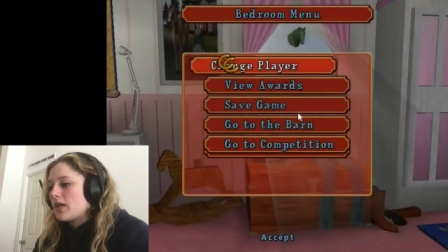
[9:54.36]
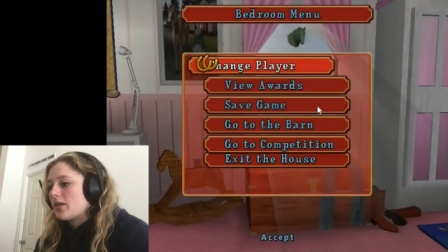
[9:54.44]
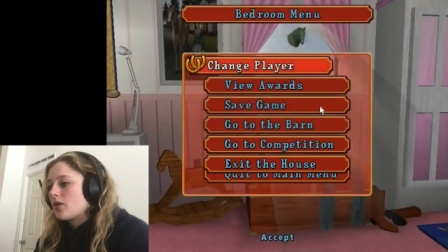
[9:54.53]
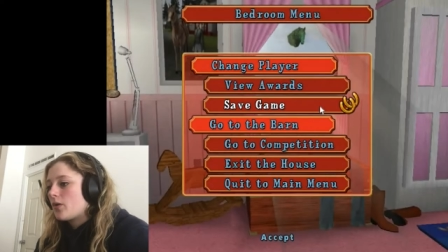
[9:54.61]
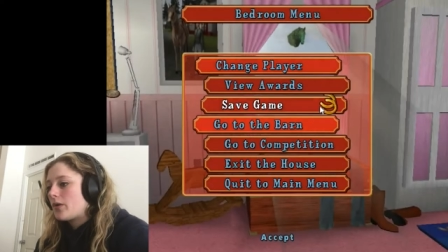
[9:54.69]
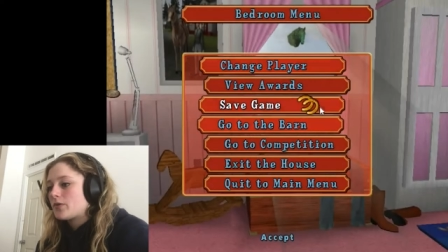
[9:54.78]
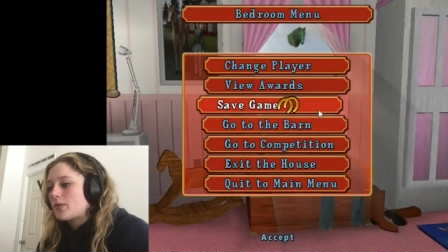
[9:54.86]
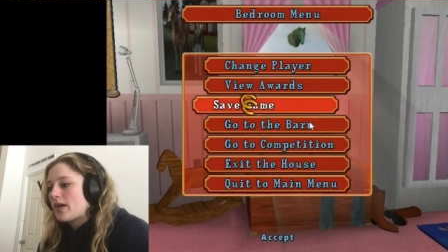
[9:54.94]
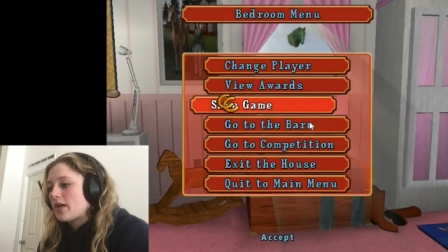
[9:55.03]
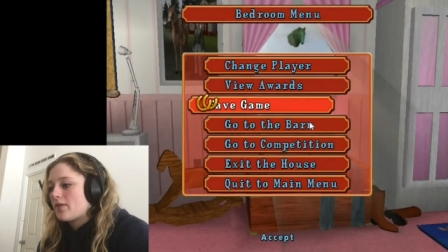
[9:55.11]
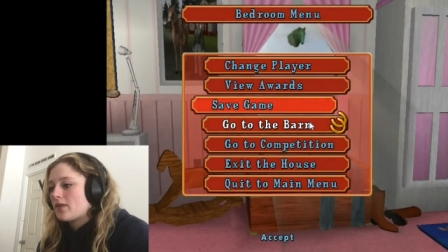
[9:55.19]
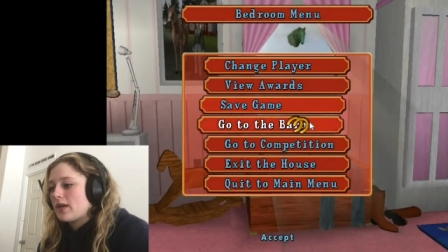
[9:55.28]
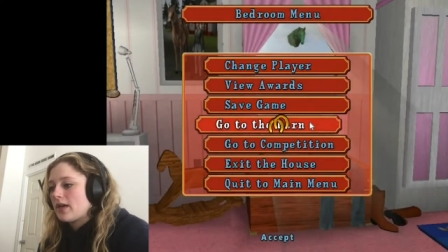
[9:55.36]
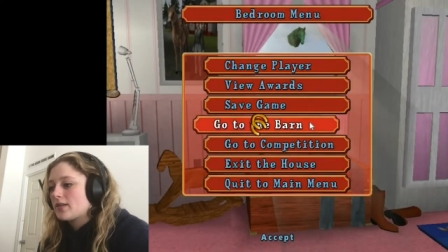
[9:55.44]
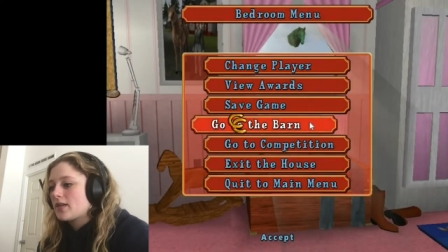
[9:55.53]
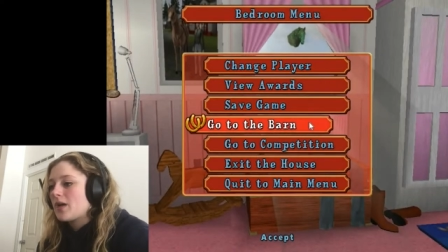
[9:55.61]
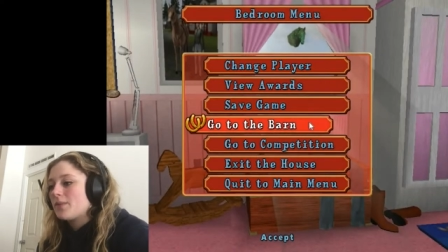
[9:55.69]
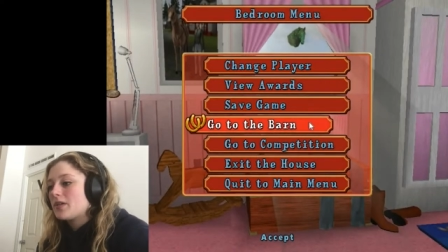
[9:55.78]
get the horse ready for the
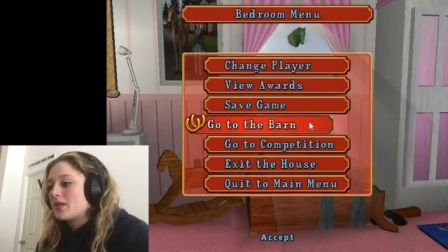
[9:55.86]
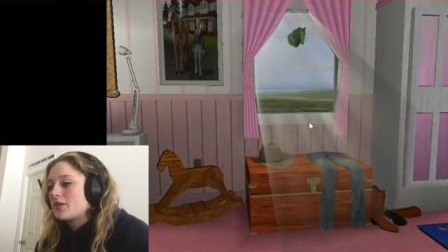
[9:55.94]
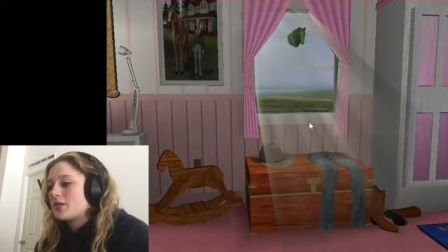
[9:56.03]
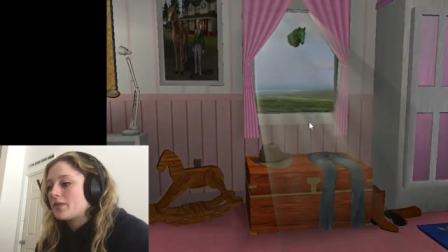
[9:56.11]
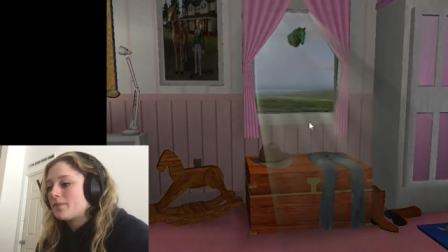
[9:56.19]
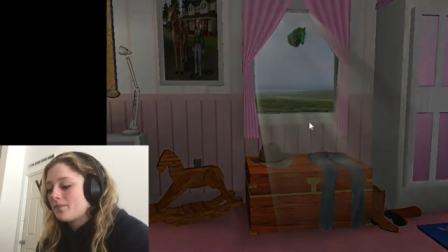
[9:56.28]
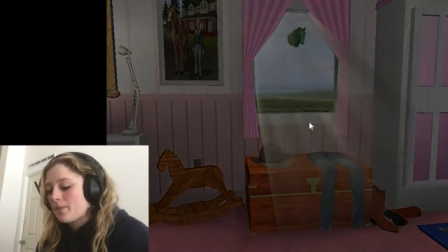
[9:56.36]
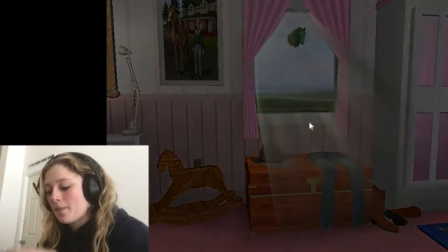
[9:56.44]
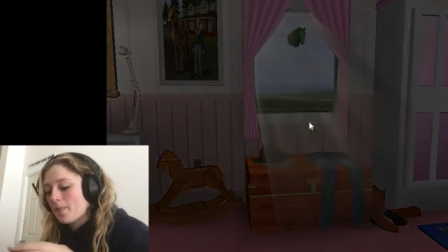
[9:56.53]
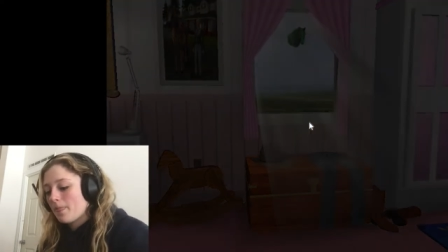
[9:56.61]
next competition.